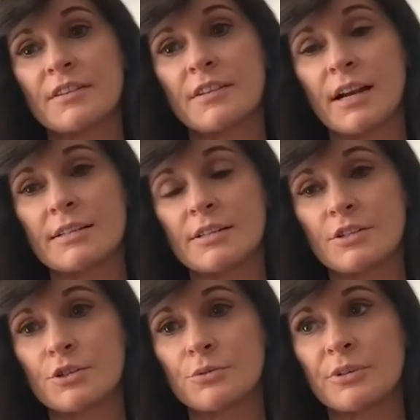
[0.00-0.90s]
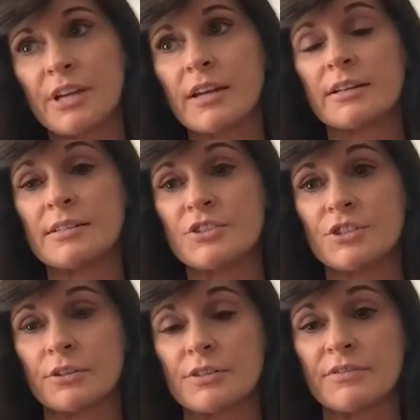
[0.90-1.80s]
thing that I did is create a
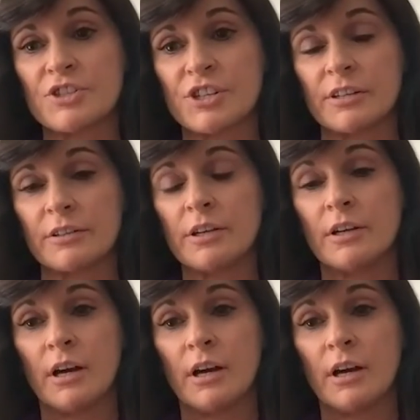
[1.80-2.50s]
digital division